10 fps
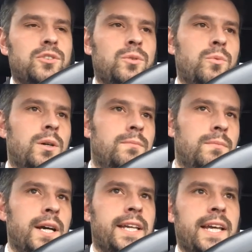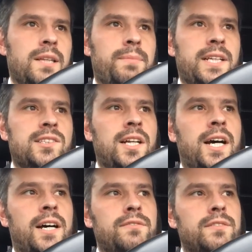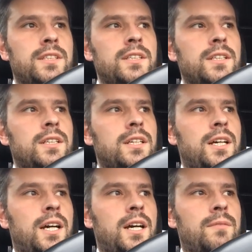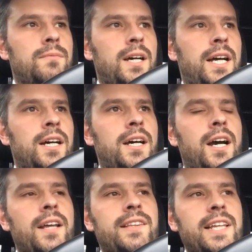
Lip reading: or what might get the best laugh. I